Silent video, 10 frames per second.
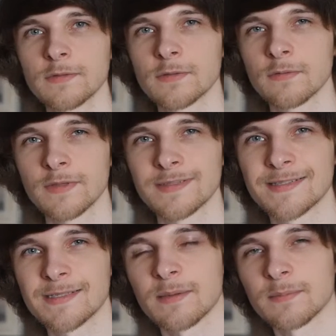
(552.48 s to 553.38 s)
so that
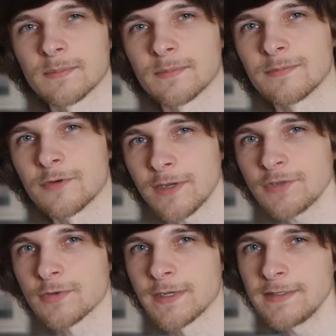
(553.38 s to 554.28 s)
some
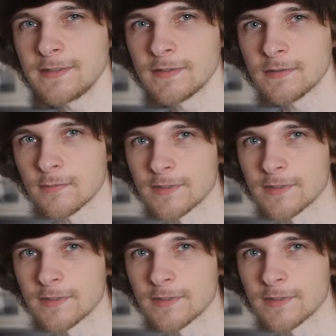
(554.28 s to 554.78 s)
graduates